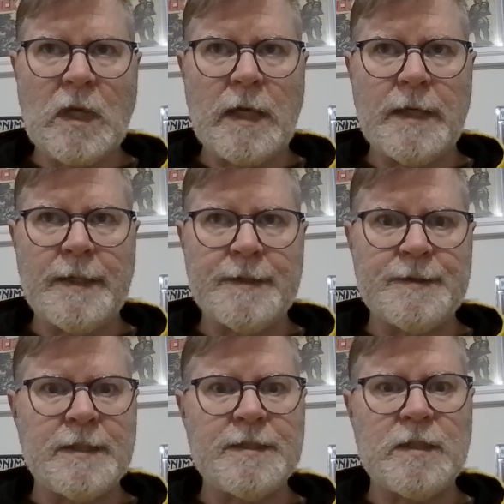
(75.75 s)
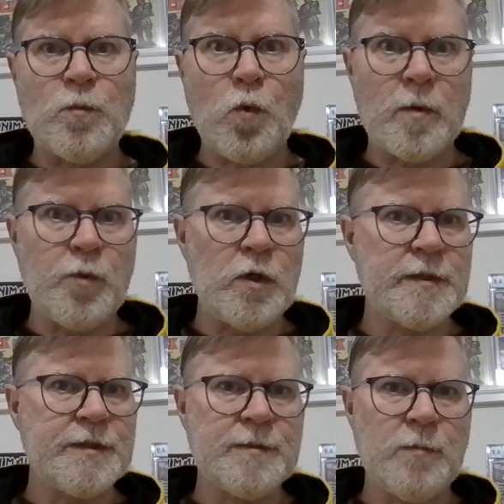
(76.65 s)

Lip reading: DC war books,